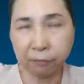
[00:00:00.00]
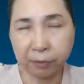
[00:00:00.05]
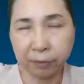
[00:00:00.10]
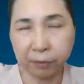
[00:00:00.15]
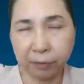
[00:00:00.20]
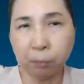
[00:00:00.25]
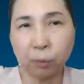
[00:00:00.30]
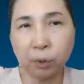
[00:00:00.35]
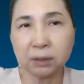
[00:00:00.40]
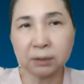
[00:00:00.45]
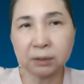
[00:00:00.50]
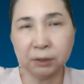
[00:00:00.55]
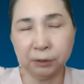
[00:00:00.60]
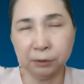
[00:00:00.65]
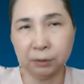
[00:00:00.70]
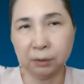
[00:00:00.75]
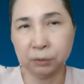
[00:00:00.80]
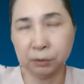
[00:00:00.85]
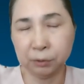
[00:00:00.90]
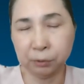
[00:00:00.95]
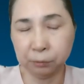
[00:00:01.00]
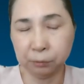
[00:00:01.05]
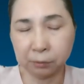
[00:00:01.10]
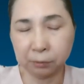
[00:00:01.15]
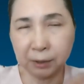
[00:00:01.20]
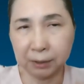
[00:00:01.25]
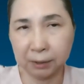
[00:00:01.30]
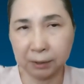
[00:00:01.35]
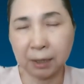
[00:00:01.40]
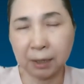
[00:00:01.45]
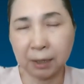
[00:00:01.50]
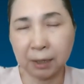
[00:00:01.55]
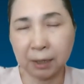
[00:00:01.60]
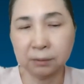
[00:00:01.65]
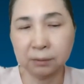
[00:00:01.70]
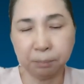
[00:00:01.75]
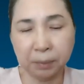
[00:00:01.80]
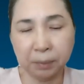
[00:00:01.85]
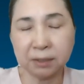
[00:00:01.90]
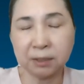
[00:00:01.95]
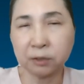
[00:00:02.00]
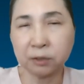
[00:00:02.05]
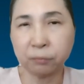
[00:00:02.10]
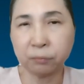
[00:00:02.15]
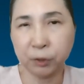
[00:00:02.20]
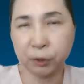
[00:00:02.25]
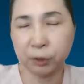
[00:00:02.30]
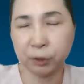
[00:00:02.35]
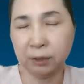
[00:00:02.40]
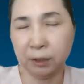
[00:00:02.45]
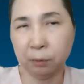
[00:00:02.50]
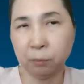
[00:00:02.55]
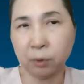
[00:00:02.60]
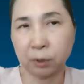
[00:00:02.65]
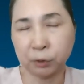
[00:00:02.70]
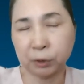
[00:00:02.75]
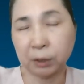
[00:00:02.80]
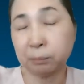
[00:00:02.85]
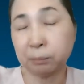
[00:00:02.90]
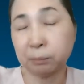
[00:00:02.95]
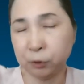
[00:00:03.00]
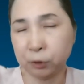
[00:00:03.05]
of framework, to conduct the business visioning workshop,